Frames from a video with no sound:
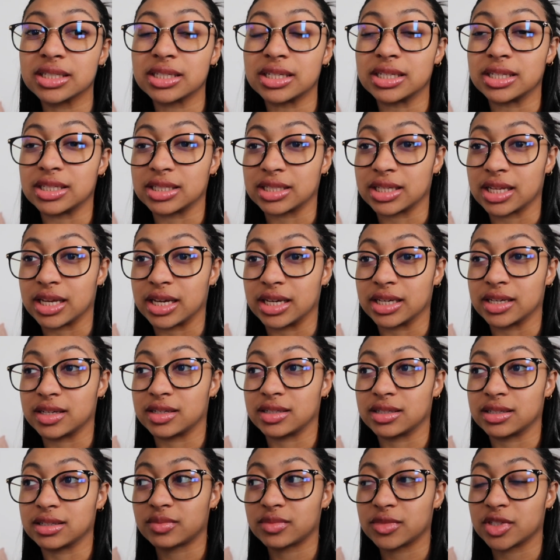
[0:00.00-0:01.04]
is like
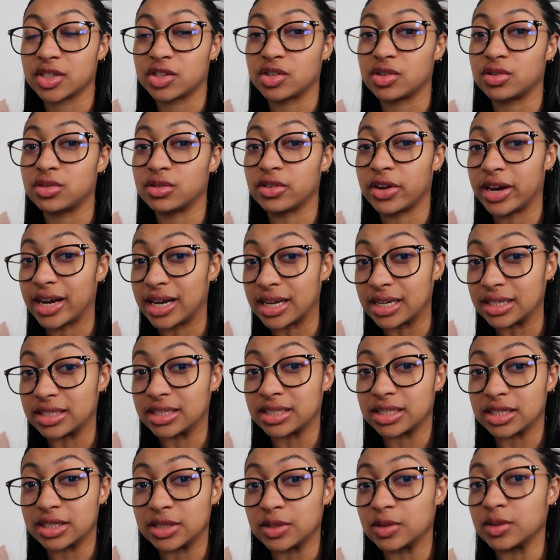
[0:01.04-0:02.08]

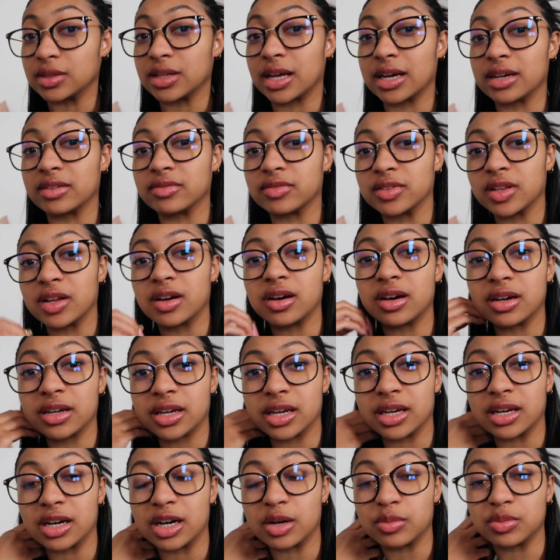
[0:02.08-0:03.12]
crazy to do. Like vlog
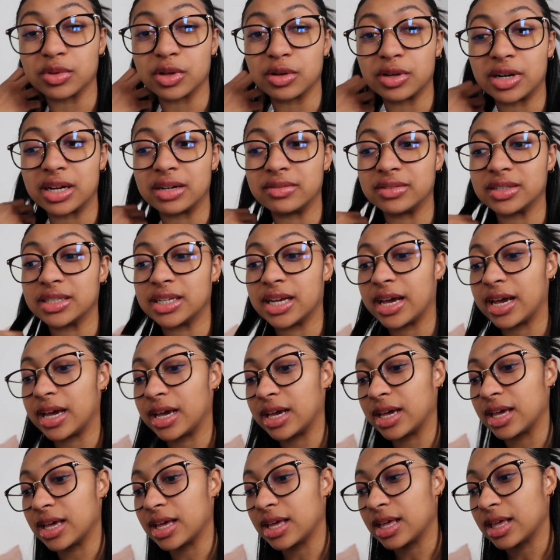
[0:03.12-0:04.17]
and upload every
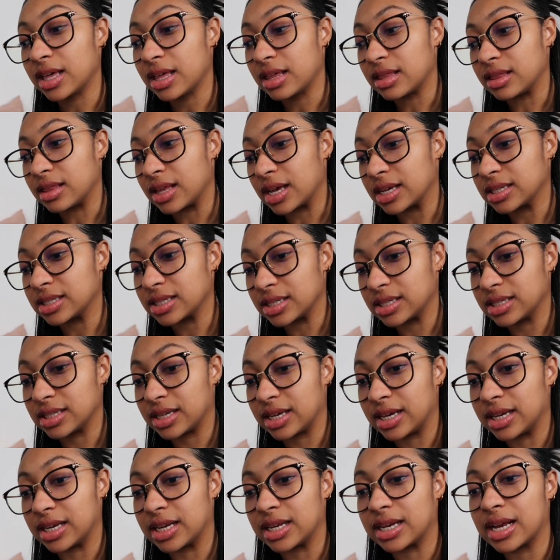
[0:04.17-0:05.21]
day. That's
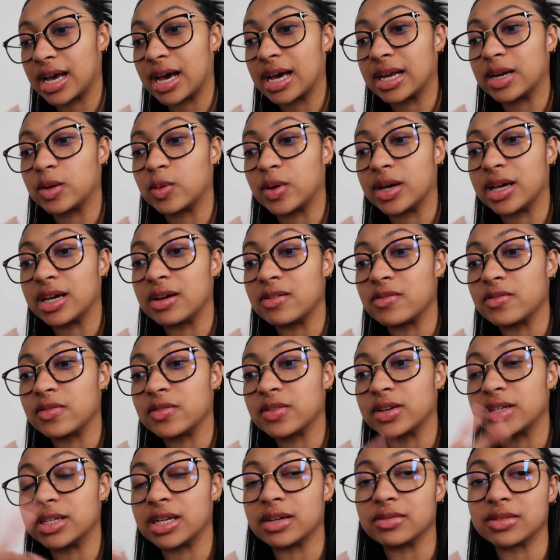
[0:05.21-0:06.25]
insane. And I don't have
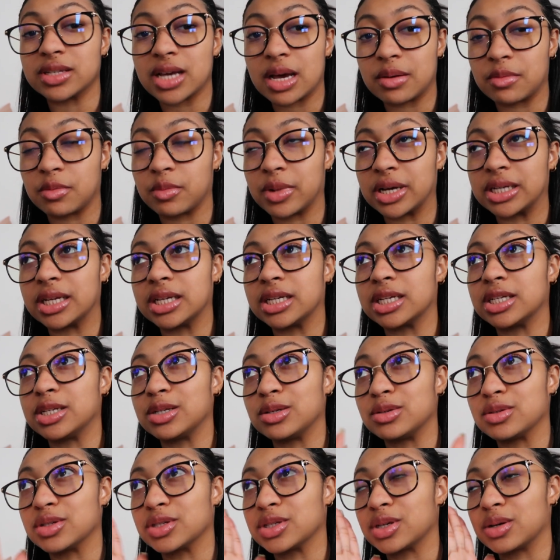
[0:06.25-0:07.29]
enough time in my day to
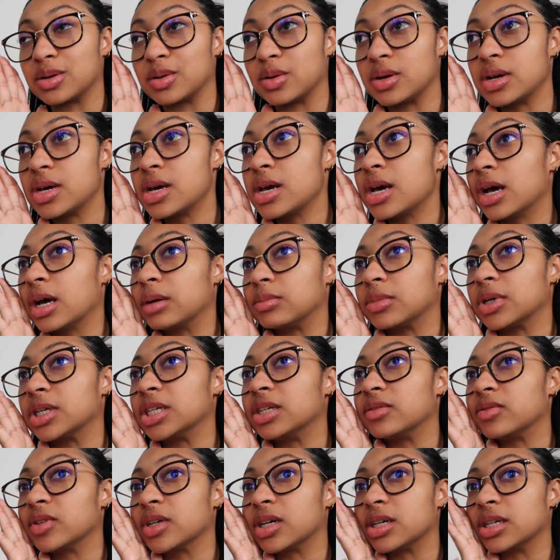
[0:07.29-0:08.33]
do so. I'm not
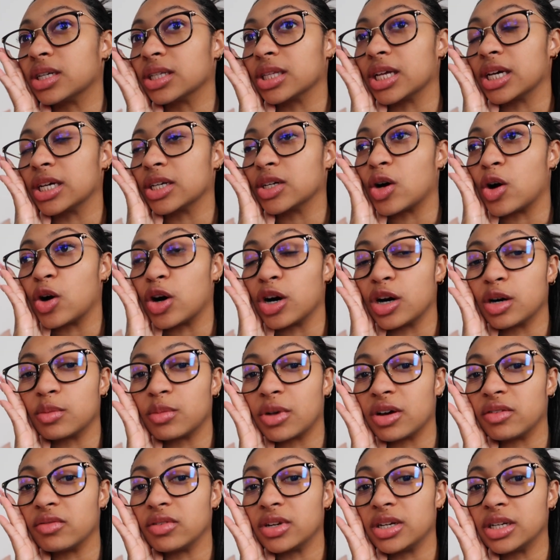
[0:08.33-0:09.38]
even gonna like call
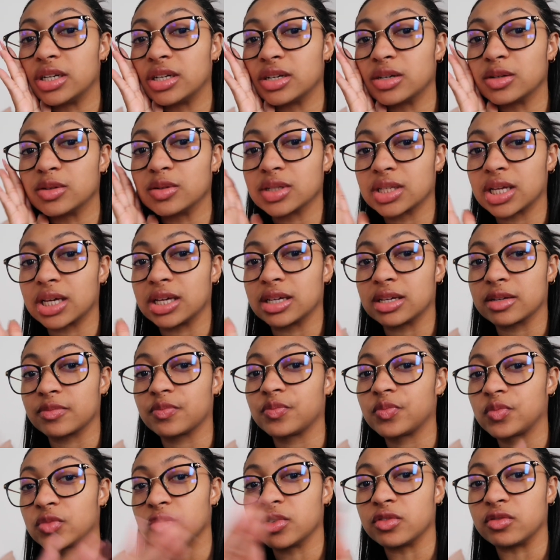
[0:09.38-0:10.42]
my videos like
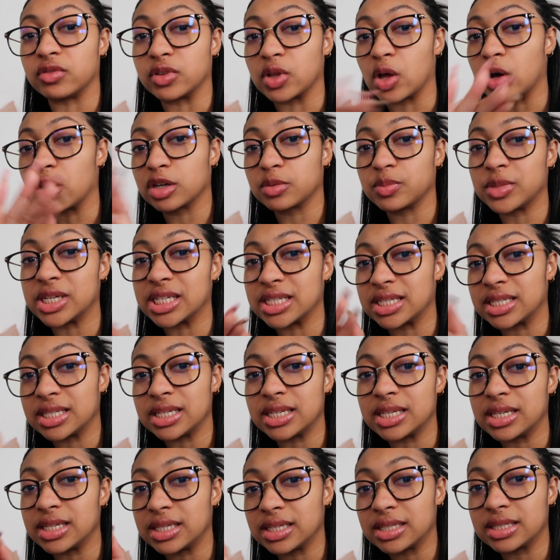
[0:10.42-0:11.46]

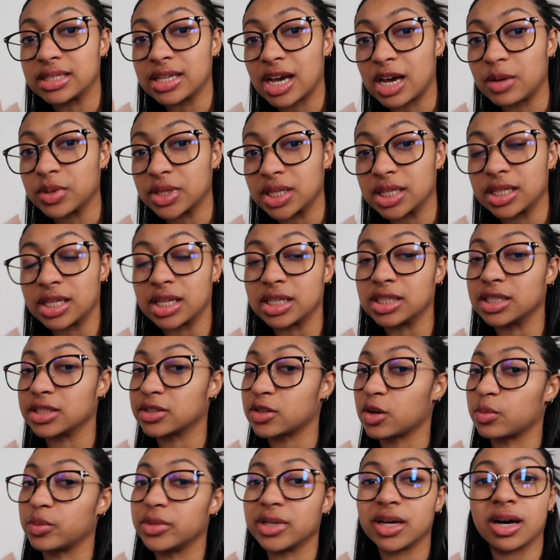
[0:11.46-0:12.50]
Vlogmas-y type of thing. They're just
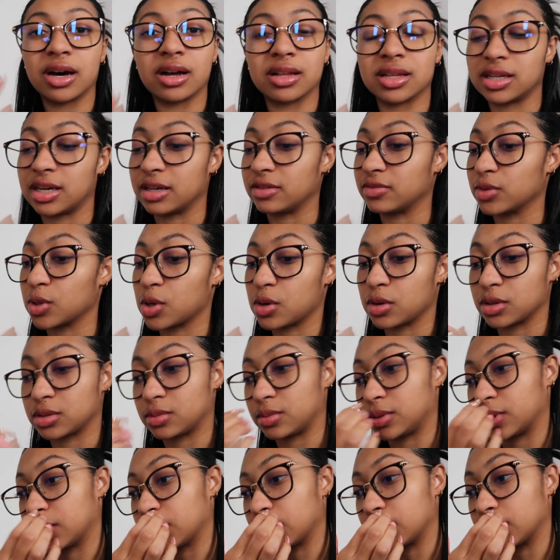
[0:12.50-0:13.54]
gonna be holiday vlogs
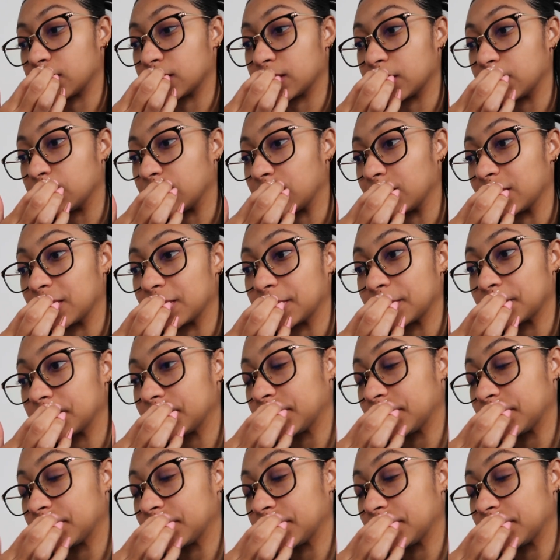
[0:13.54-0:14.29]
because look,